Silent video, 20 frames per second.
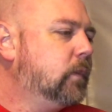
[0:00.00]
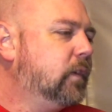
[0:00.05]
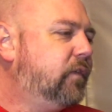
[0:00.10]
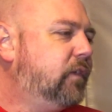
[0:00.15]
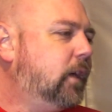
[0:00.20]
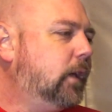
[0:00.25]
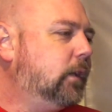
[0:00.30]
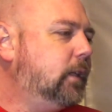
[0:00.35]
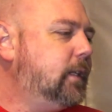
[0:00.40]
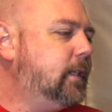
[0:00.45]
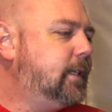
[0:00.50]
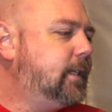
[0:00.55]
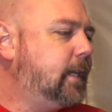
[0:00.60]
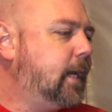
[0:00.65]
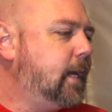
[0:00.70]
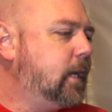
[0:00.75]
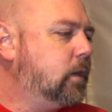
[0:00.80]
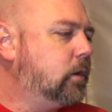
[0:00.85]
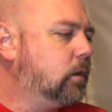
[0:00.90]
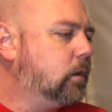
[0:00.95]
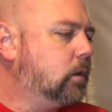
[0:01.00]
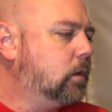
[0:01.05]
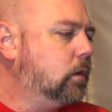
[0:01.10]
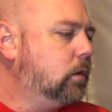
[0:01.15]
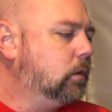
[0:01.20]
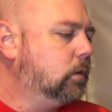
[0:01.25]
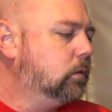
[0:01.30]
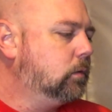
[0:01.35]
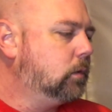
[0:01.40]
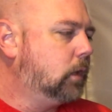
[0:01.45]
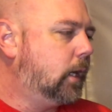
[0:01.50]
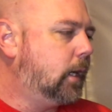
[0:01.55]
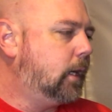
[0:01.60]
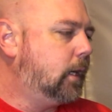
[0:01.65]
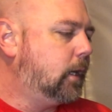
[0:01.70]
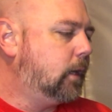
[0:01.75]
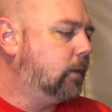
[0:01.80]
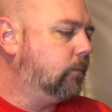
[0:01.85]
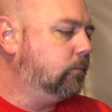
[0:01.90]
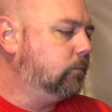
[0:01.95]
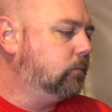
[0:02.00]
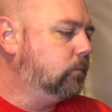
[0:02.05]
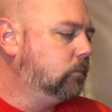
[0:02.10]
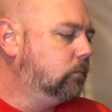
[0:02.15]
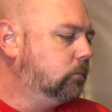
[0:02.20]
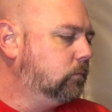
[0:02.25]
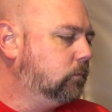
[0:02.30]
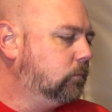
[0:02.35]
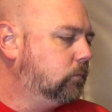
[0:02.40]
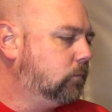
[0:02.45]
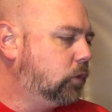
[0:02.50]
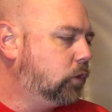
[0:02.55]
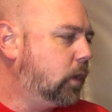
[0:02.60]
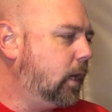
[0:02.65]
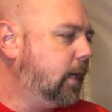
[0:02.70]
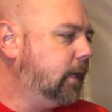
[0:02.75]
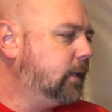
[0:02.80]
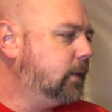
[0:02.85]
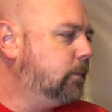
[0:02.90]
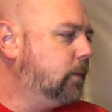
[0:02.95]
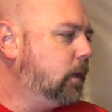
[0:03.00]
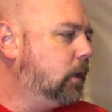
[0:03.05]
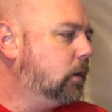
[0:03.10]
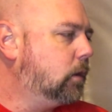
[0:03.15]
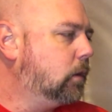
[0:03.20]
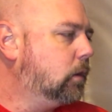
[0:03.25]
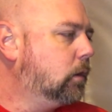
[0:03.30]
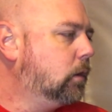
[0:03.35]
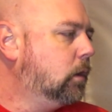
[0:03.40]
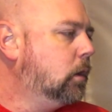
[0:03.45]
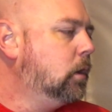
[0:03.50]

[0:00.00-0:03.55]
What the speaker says: fairly standard transmitter,